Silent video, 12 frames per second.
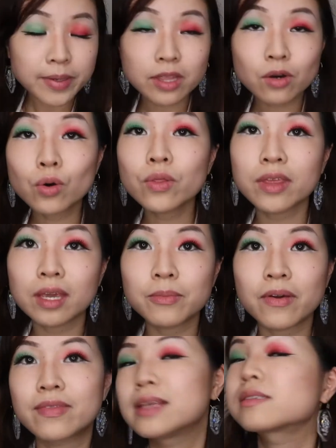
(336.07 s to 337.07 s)
mean, the whole theme
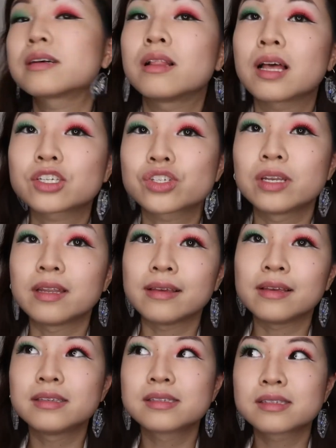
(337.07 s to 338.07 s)
of this collection
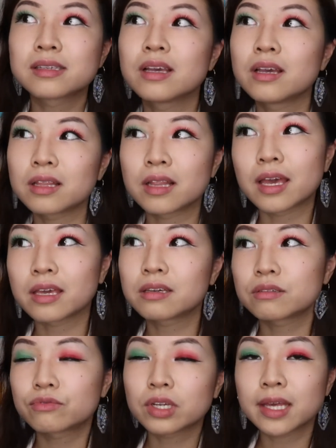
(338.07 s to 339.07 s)
is like
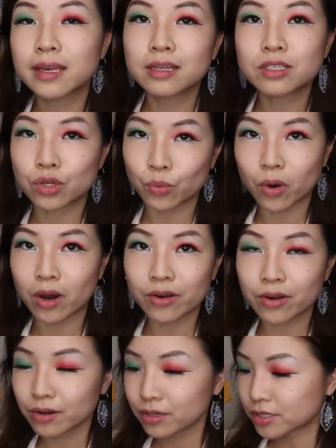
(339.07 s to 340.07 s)
related to
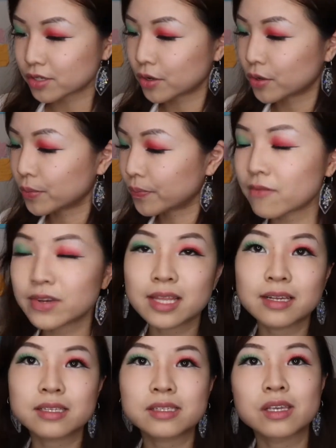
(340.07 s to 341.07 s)
water. So
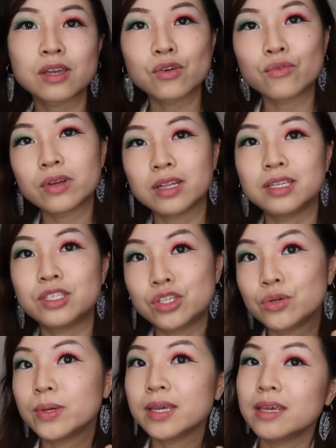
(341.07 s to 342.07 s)
everything's really
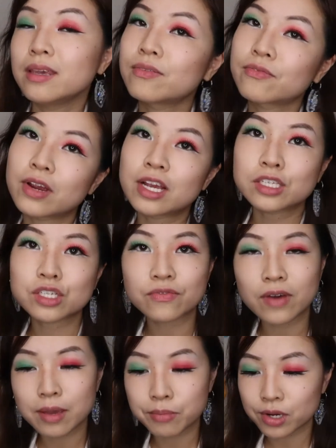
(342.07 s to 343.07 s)
dewy, fresh,
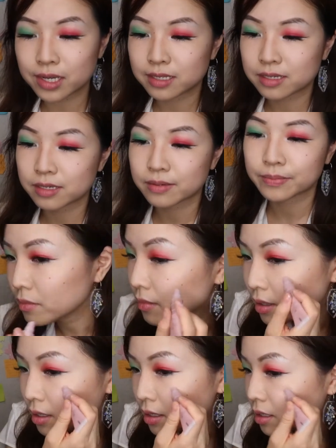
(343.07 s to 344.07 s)
vibrant.
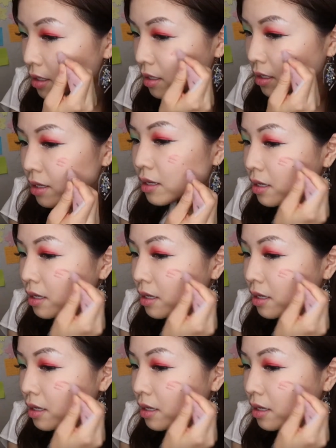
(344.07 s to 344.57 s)
I really